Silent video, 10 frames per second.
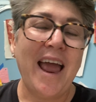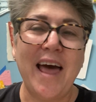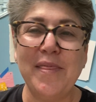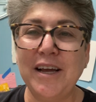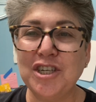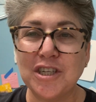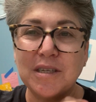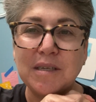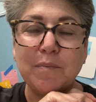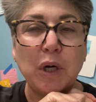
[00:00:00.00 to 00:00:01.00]
and they
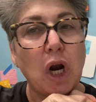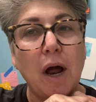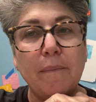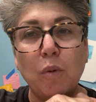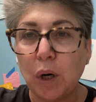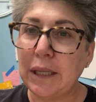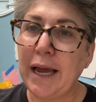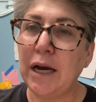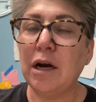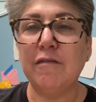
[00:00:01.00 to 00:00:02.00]
just put on more
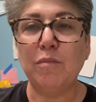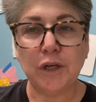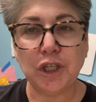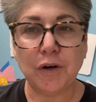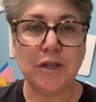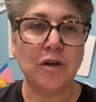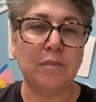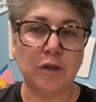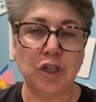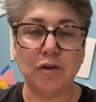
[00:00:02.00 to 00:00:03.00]
layer of moisturizer and
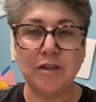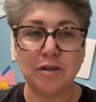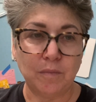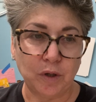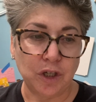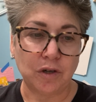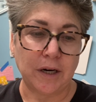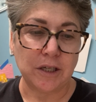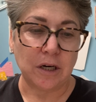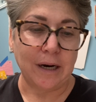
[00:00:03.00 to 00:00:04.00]
moisturizer and
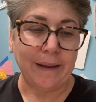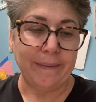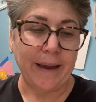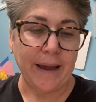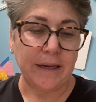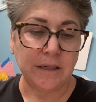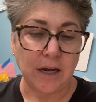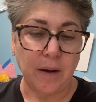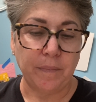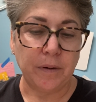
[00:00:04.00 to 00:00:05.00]
moisturizer and they end
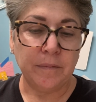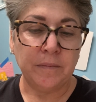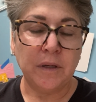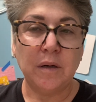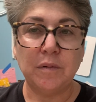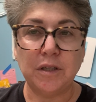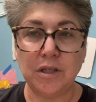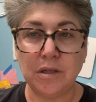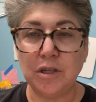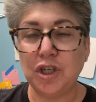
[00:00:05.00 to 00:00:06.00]
up with
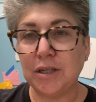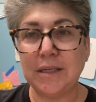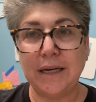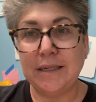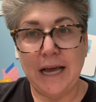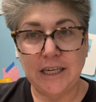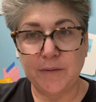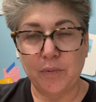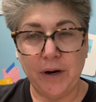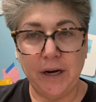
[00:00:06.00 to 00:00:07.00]
just
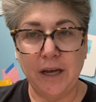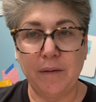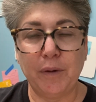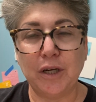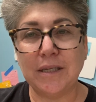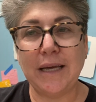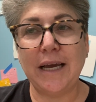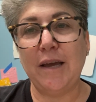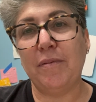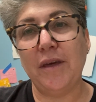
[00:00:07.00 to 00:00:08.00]
exasperating it because they
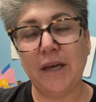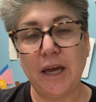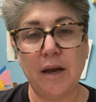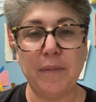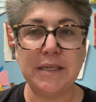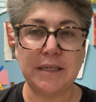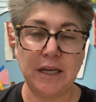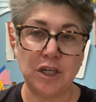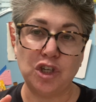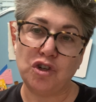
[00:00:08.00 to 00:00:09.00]
keep thinking my
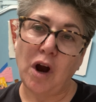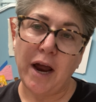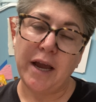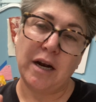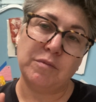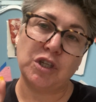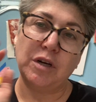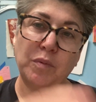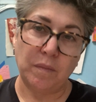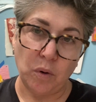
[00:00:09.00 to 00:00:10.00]
skin is dry and I'm just going
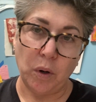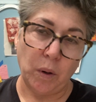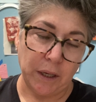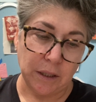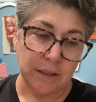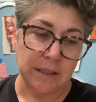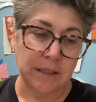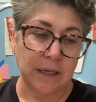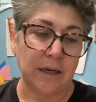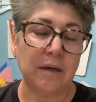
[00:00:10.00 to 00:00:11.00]
to put more oil on the
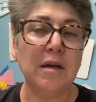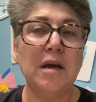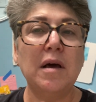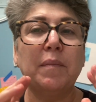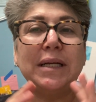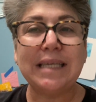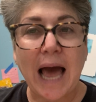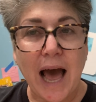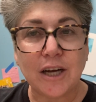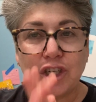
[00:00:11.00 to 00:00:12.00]
skin. But it's
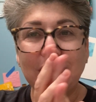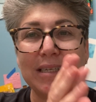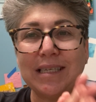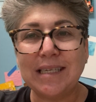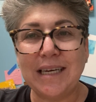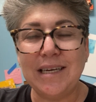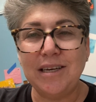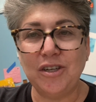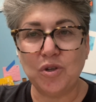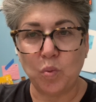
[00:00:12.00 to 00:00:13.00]
actually the skin
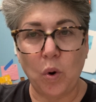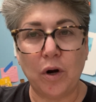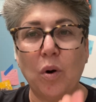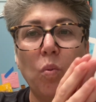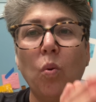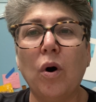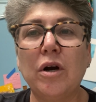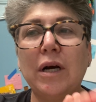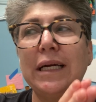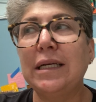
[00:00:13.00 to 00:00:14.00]
needs water.
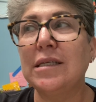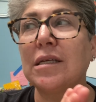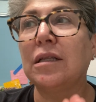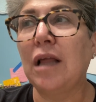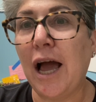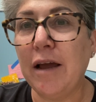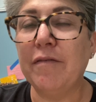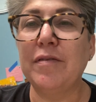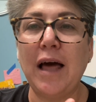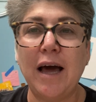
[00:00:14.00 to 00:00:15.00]
Water is
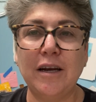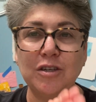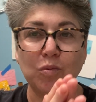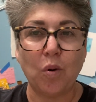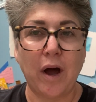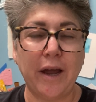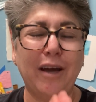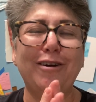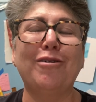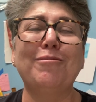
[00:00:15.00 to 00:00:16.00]
life. That is why
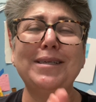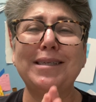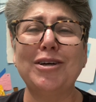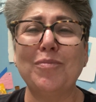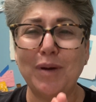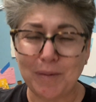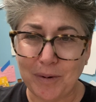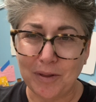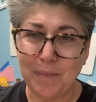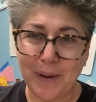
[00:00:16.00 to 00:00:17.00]
I always tell
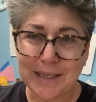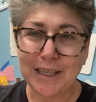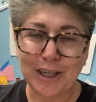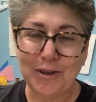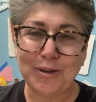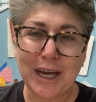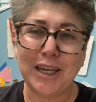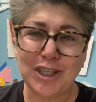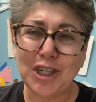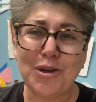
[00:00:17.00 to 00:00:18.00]
people the best thing you
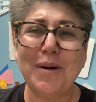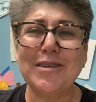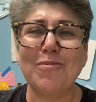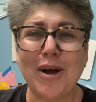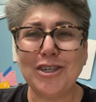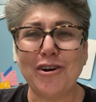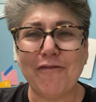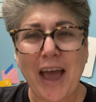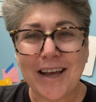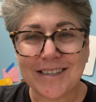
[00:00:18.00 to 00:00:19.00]
can do is wash your
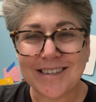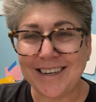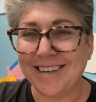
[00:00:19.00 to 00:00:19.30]
face.